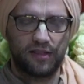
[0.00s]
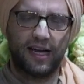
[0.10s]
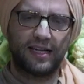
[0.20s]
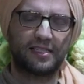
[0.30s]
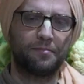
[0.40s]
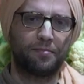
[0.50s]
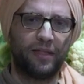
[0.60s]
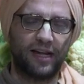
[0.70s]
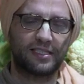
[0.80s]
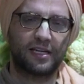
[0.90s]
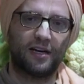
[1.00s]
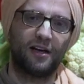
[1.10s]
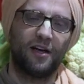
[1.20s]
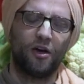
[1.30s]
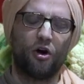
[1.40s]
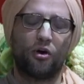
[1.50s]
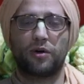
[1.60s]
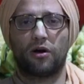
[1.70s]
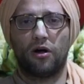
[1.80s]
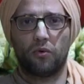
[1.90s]
That's, that's uh, oh,
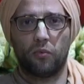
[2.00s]
we're all